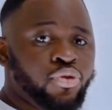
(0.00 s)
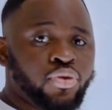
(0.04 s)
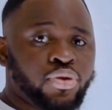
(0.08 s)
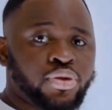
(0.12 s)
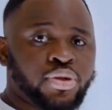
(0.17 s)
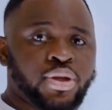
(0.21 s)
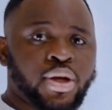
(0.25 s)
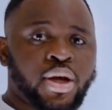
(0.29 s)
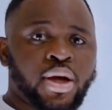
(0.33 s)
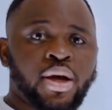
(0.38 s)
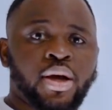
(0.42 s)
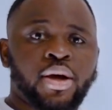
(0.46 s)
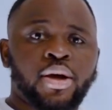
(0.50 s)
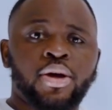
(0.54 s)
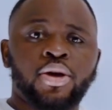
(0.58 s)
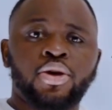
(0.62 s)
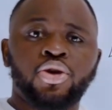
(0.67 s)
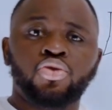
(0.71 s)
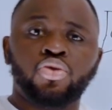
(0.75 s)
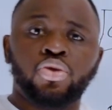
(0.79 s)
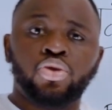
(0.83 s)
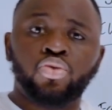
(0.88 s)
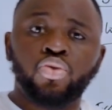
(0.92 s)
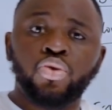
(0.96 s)
user,
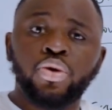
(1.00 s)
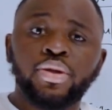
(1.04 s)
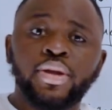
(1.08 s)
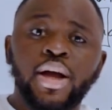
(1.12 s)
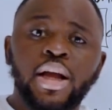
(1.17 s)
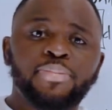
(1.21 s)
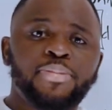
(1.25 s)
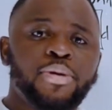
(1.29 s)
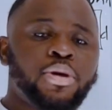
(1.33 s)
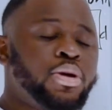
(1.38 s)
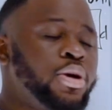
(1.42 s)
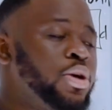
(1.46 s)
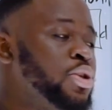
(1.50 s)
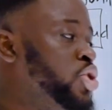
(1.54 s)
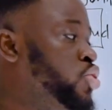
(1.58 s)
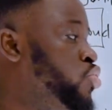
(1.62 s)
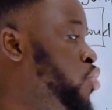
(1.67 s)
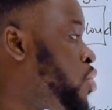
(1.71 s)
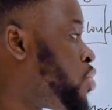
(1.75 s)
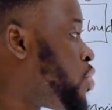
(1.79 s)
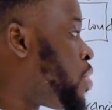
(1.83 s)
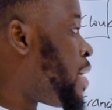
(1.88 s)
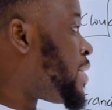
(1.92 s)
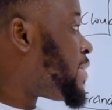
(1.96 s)
you're doing that because you
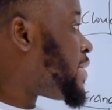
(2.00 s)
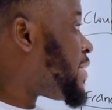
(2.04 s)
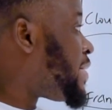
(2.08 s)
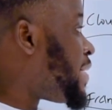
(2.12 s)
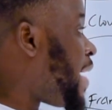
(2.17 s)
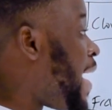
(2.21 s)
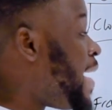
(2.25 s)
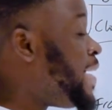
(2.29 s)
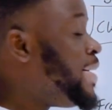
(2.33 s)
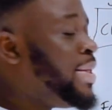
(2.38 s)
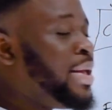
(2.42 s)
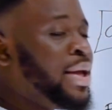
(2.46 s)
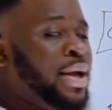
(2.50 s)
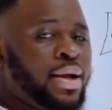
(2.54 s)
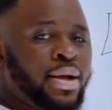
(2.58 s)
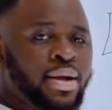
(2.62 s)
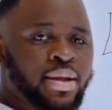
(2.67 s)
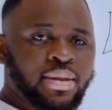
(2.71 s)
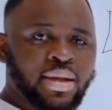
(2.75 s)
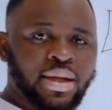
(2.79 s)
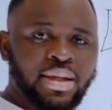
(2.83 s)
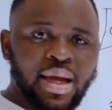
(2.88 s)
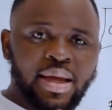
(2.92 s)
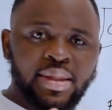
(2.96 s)
want to assign
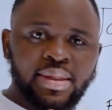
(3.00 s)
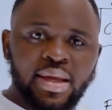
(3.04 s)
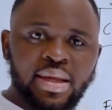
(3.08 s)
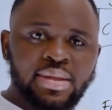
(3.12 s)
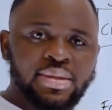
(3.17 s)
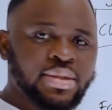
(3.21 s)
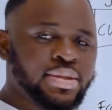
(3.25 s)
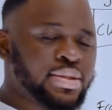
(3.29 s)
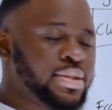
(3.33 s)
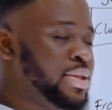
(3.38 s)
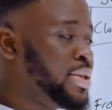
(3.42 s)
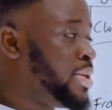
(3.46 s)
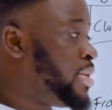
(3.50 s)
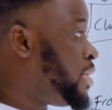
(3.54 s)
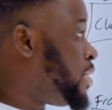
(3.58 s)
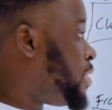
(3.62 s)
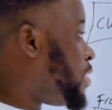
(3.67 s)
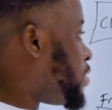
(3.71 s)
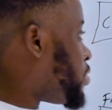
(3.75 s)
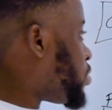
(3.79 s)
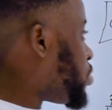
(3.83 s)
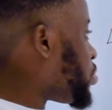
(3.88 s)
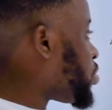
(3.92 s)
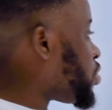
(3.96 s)
that identity
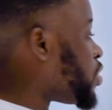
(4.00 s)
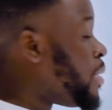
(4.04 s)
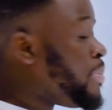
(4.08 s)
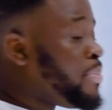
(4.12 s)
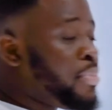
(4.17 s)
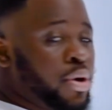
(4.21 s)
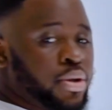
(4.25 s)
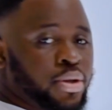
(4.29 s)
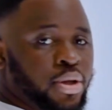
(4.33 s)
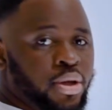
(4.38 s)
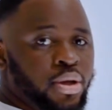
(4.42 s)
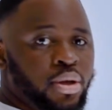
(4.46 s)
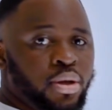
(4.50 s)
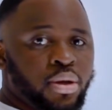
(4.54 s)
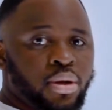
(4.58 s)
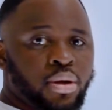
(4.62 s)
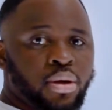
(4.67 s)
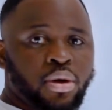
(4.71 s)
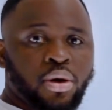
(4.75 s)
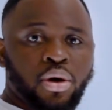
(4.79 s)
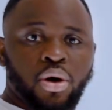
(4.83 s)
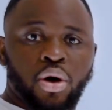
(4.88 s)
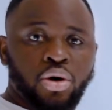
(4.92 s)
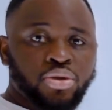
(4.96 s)
to somebody
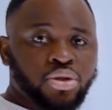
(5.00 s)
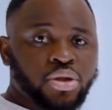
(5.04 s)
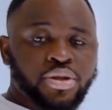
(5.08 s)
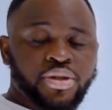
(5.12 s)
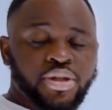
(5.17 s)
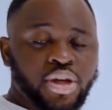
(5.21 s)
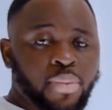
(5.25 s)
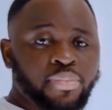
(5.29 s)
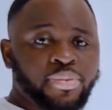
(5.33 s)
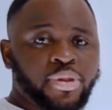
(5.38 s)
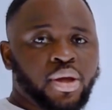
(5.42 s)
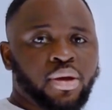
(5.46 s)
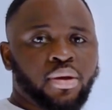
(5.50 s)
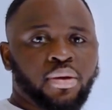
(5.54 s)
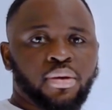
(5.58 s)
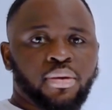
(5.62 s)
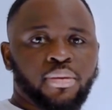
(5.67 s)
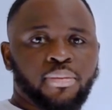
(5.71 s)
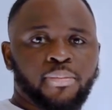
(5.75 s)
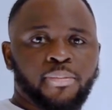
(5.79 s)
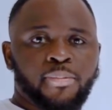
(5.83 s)
or something.